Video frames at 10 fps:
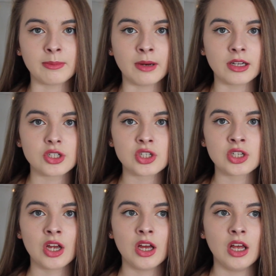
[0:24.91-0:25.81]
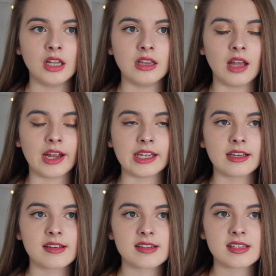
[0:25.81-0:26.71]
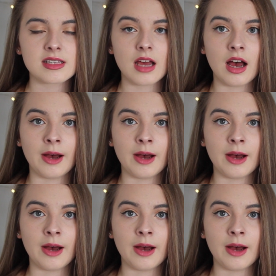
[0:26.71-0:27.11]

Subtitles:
much likes